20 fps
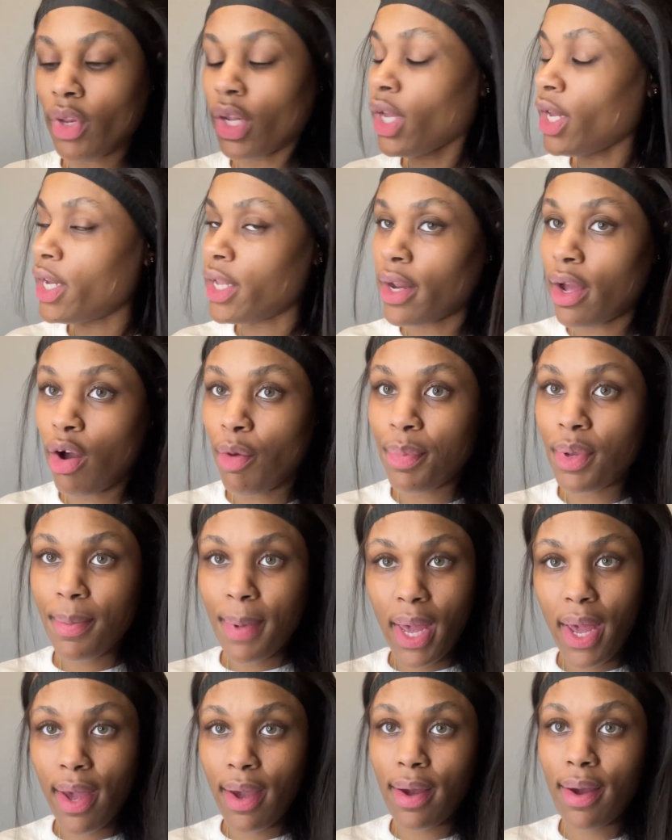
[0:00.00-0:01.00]
and I'll be
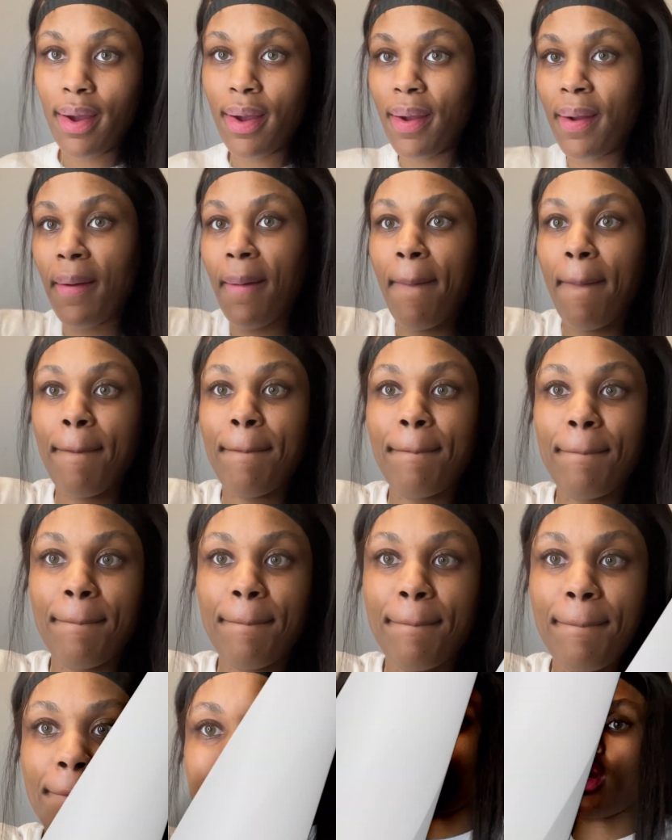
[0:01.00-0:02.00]
back.
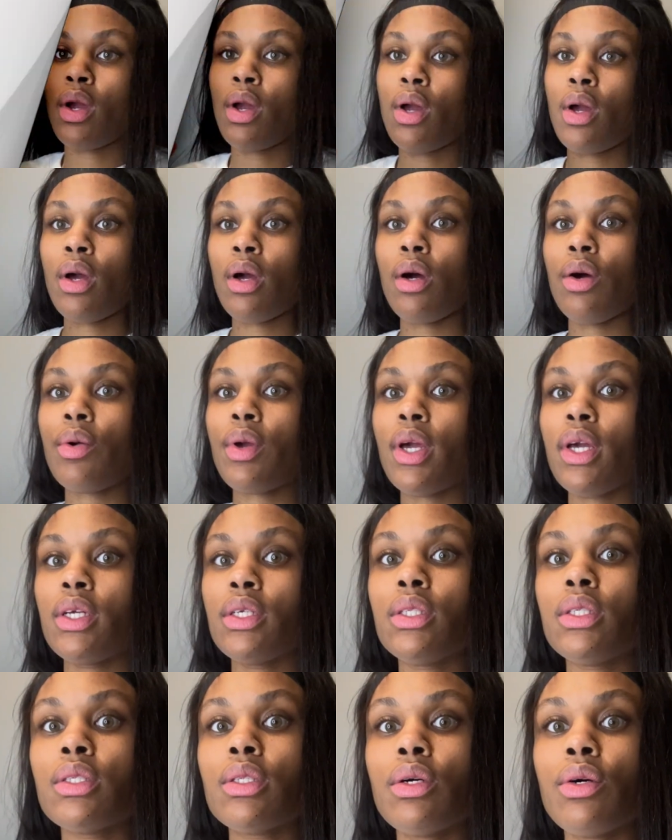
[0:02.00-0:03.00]
Okay,
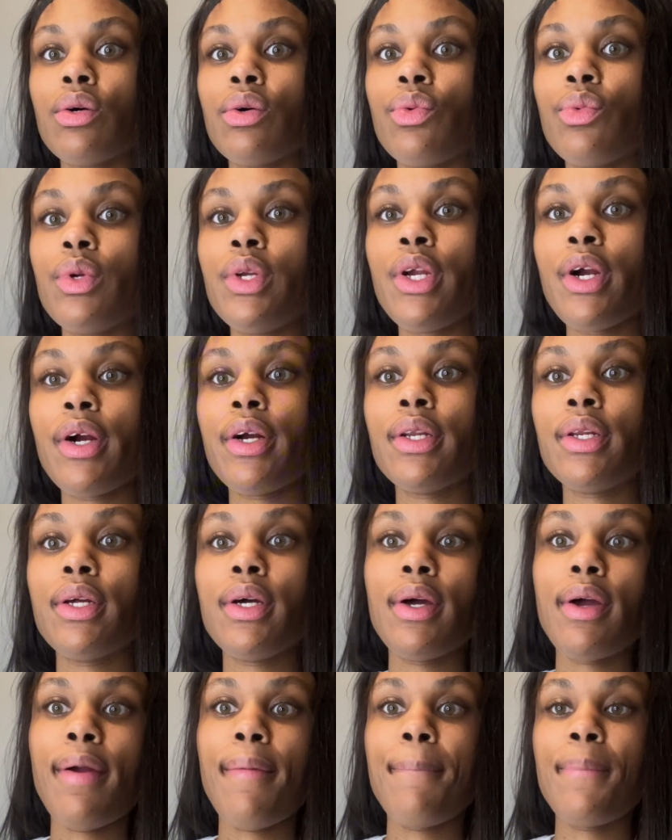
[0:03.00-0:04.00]
so we are
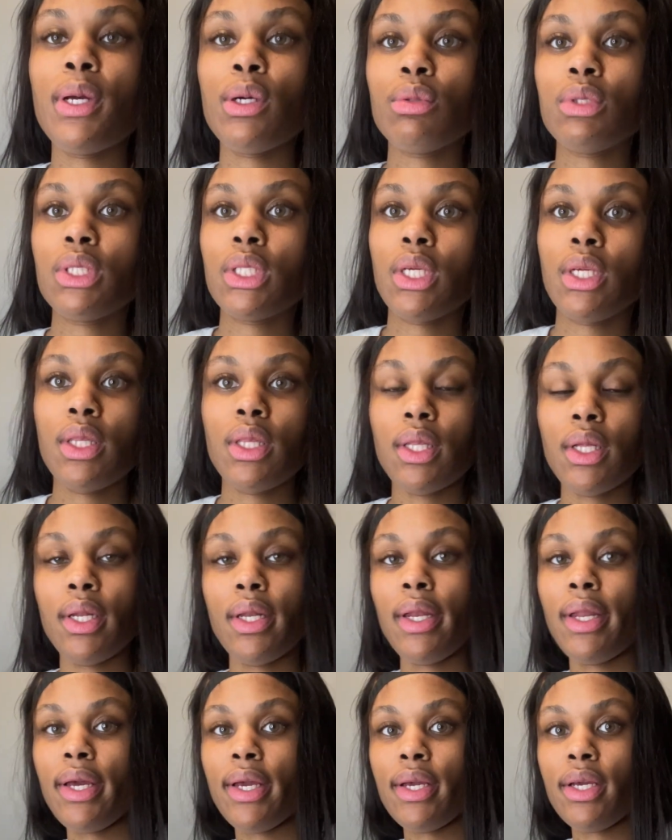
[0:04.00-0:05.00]
done melting the
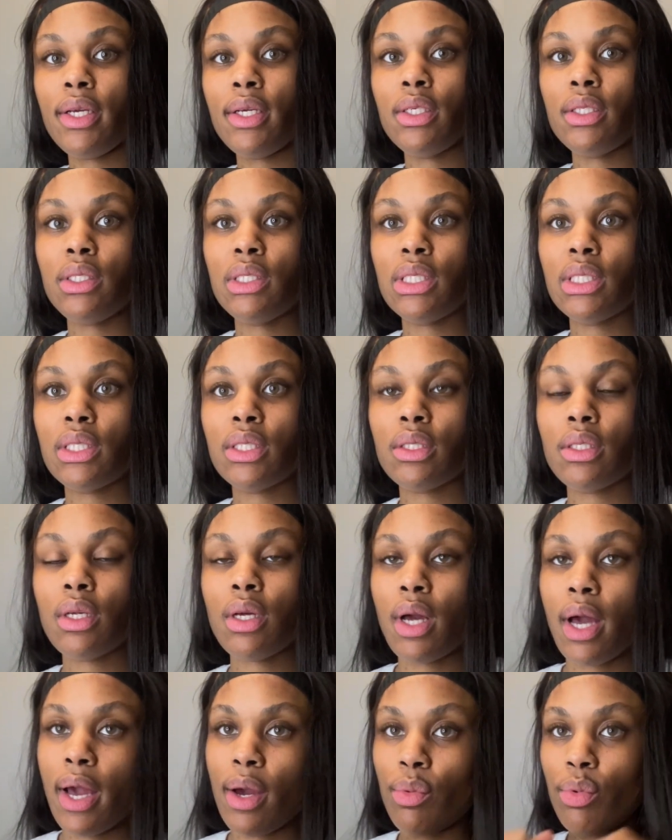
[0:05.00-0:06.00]
lace.
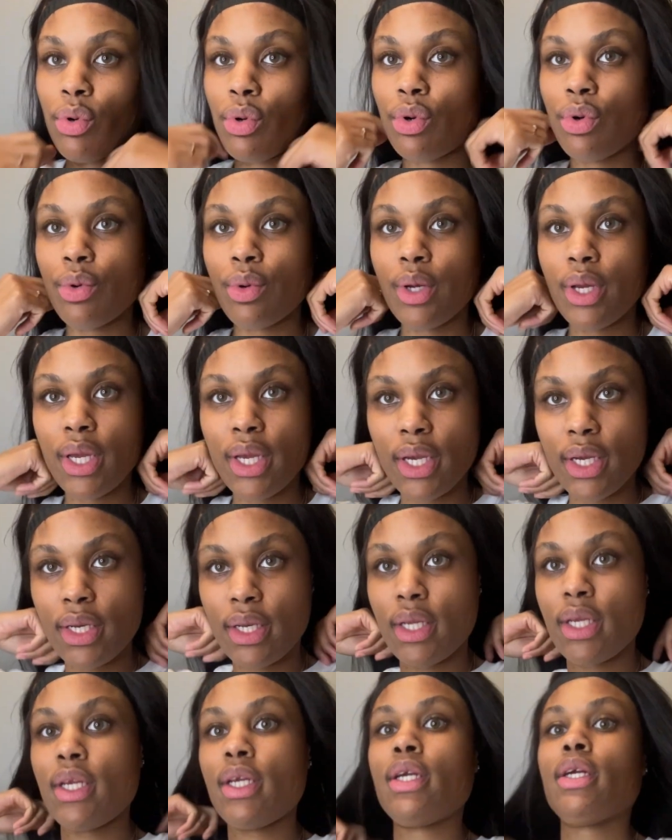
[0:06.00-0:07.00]
I will go ahead
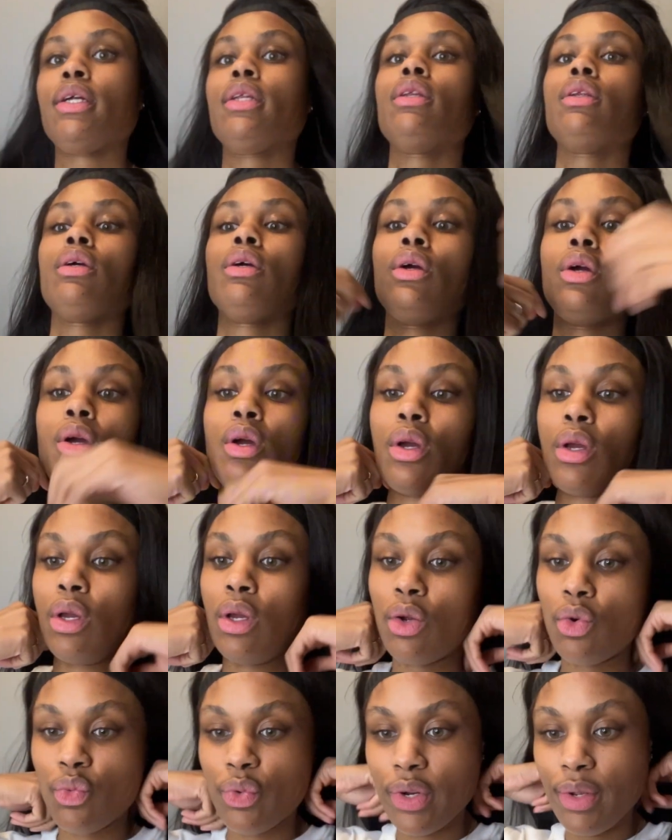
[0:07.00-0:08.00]
and
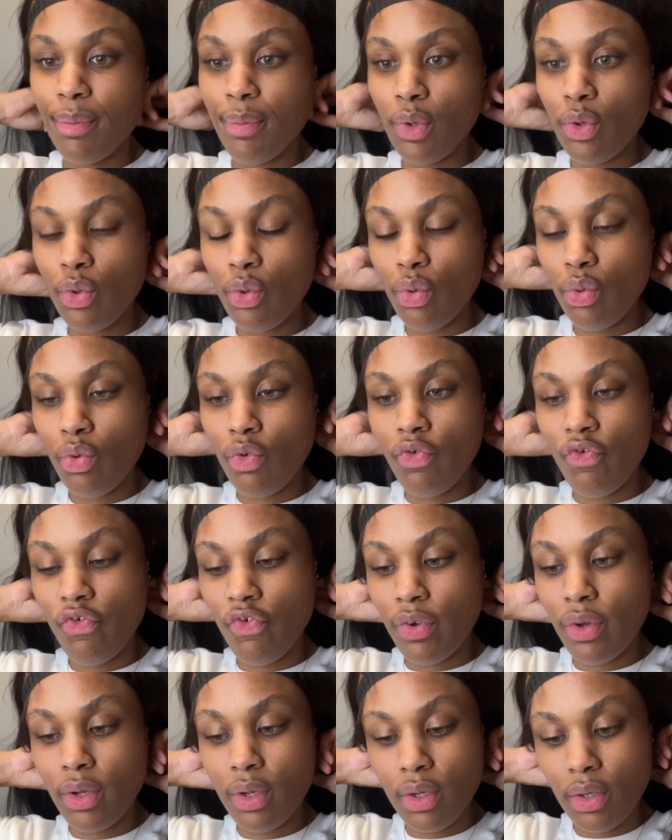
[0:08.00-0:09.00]
remove
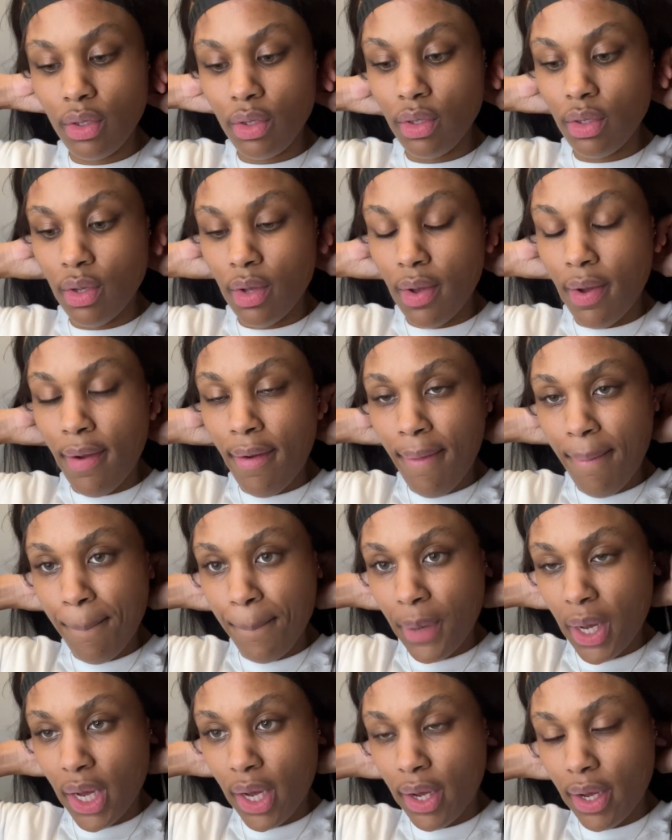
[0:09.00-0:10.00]

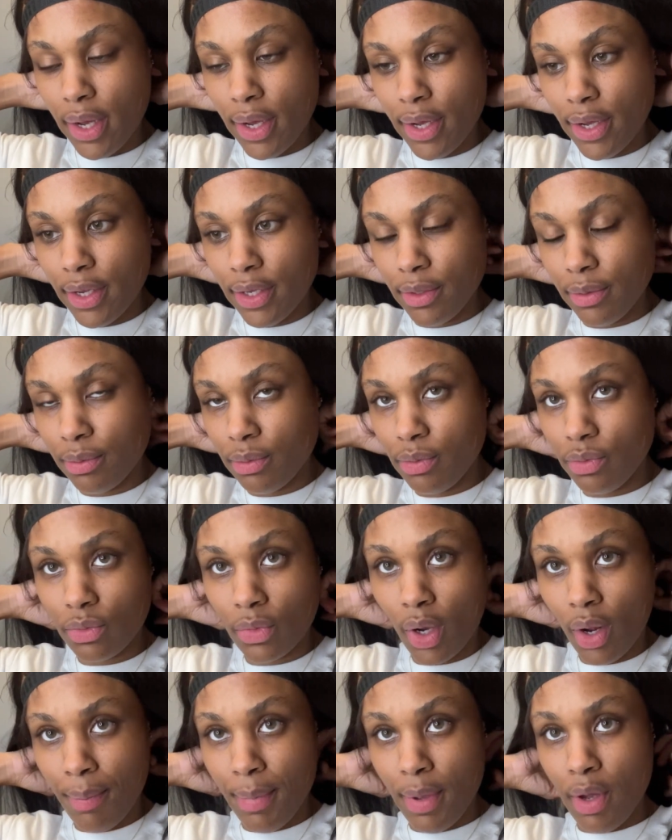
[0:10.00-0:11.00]
my
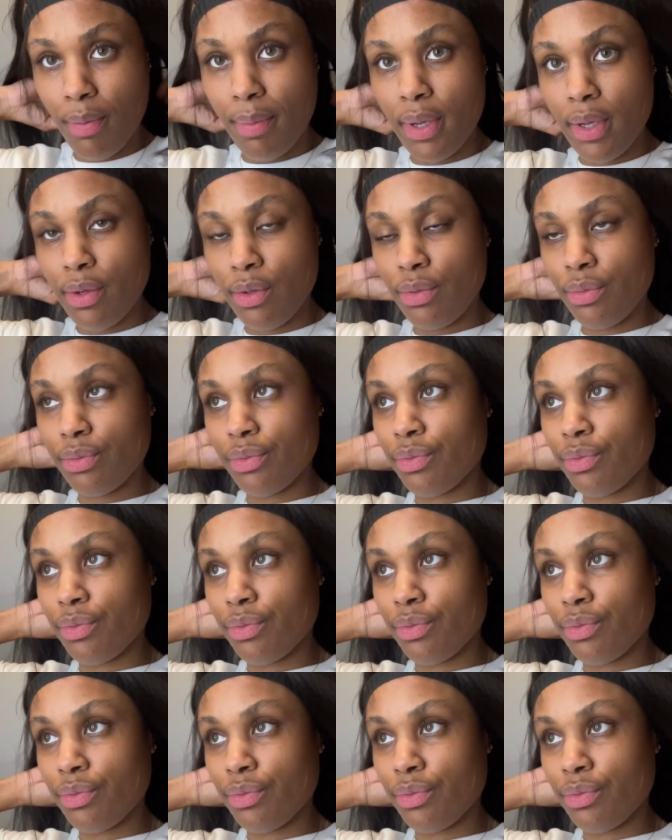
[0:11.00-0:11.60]
melt belt.